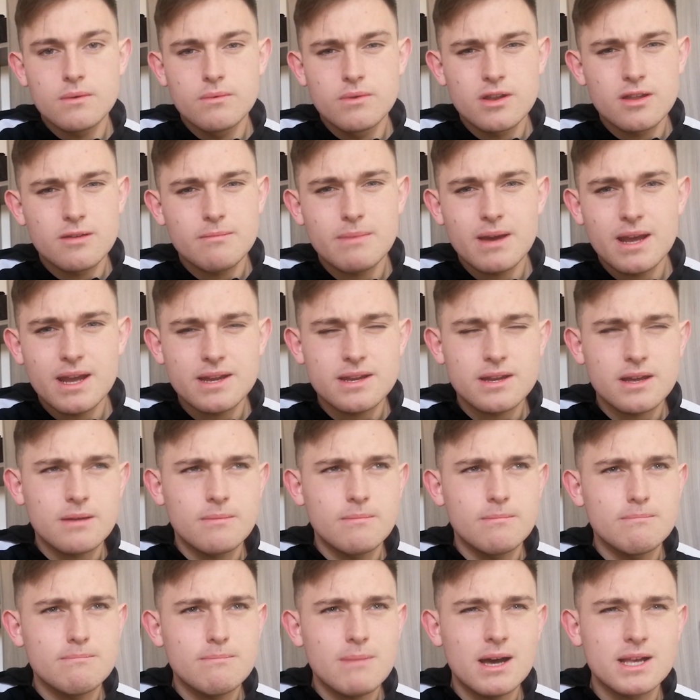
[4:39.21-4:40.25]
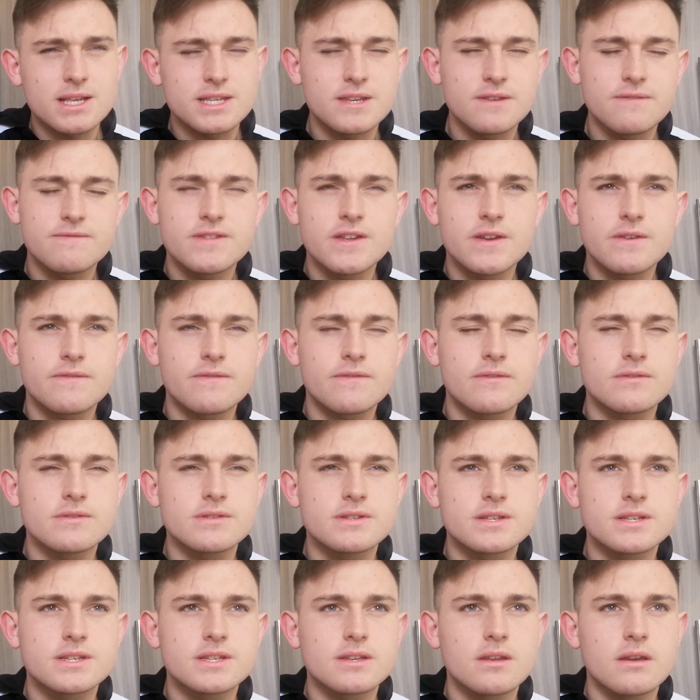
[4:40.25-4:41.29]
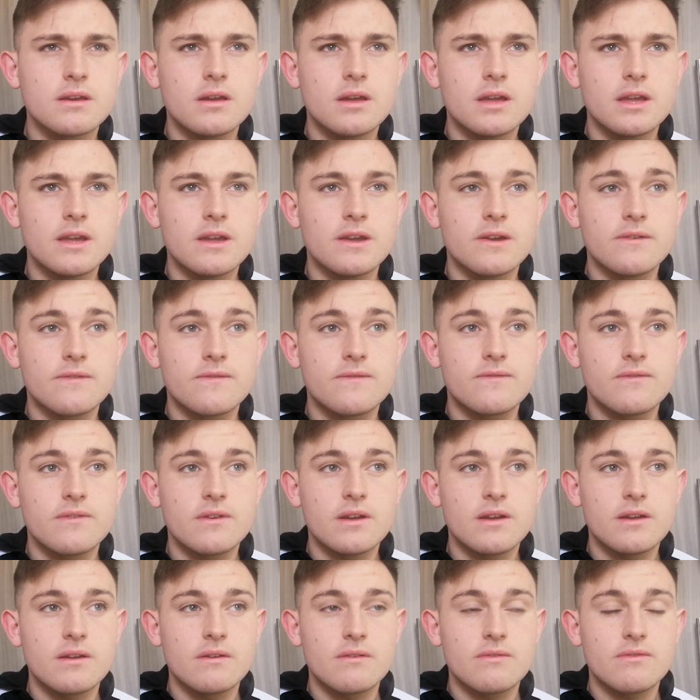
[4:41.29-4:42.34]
It would have made a massive difference if